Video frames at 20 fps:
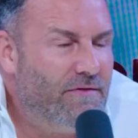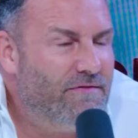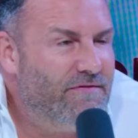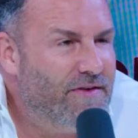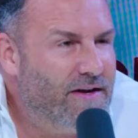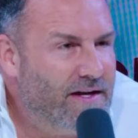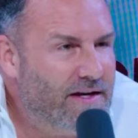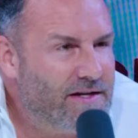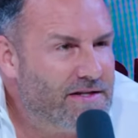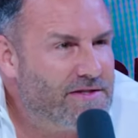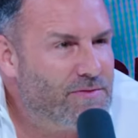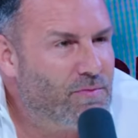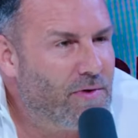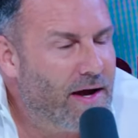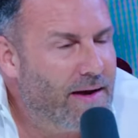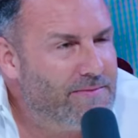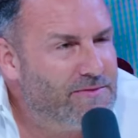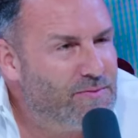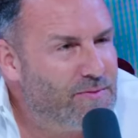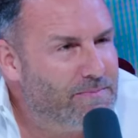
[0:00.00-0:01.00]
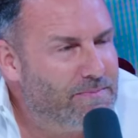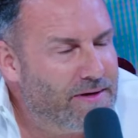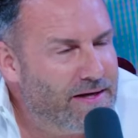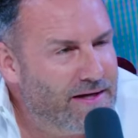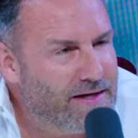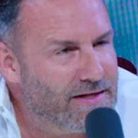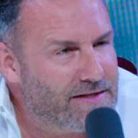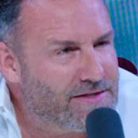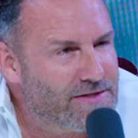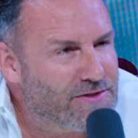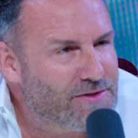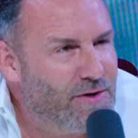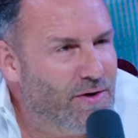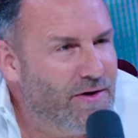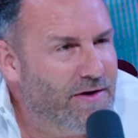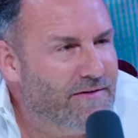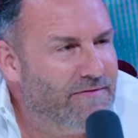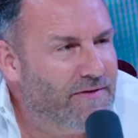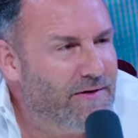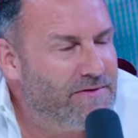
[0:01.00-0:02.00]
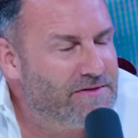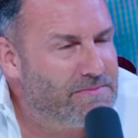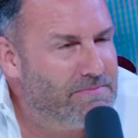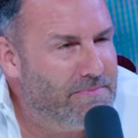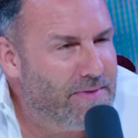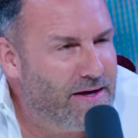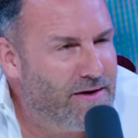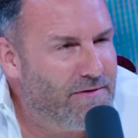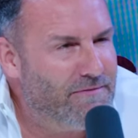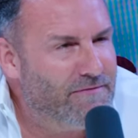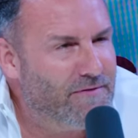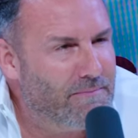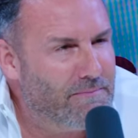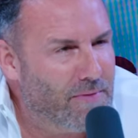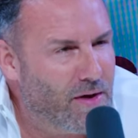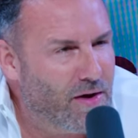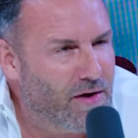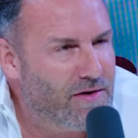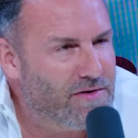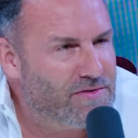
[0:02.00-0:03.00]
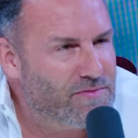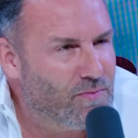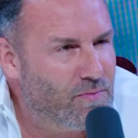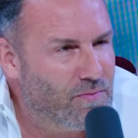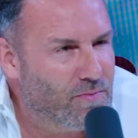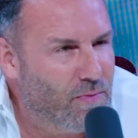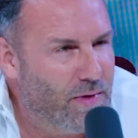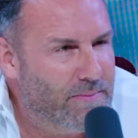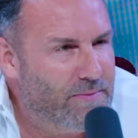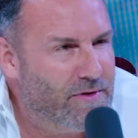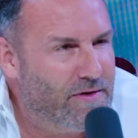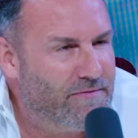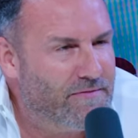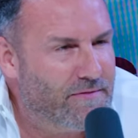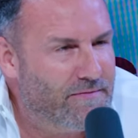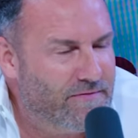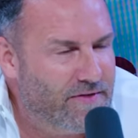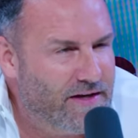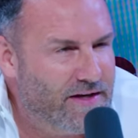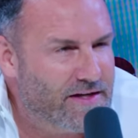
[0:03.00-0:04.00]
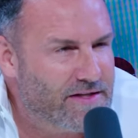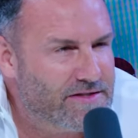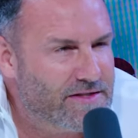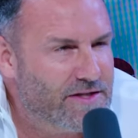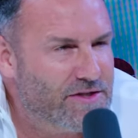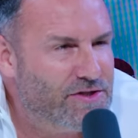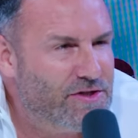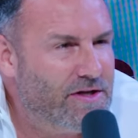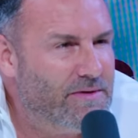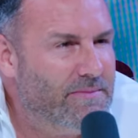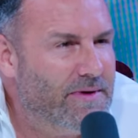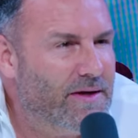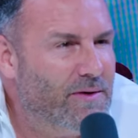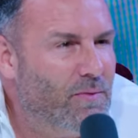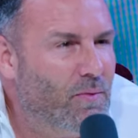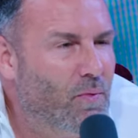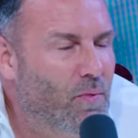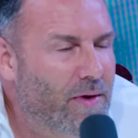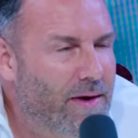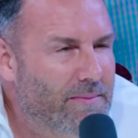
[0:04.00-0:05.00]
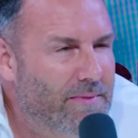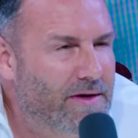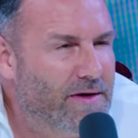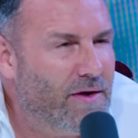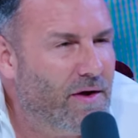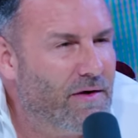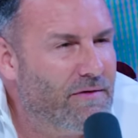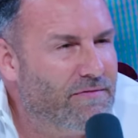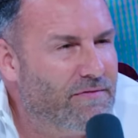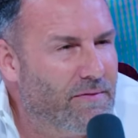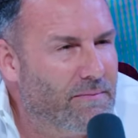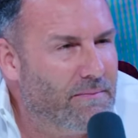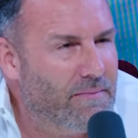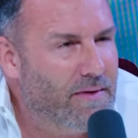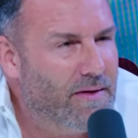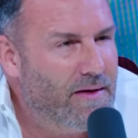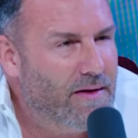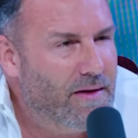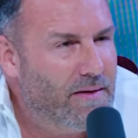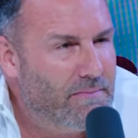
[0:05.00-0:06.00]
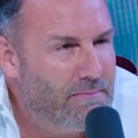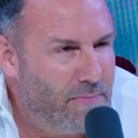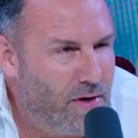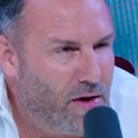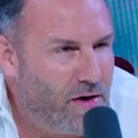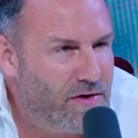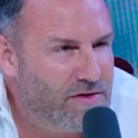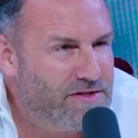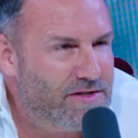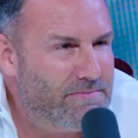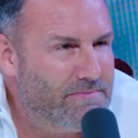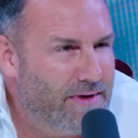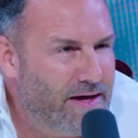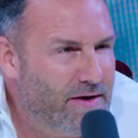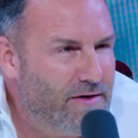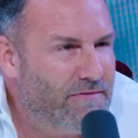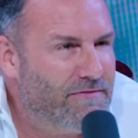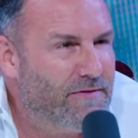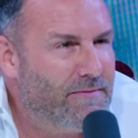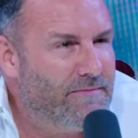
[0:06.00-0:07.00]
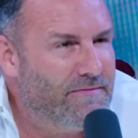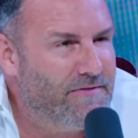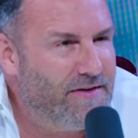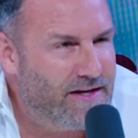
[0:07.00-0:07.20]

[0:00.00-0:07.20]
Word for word: no. Venus rhymes with penis. So if it's men are from Mars, women are from Venus. It should have been women are from Mars and men are from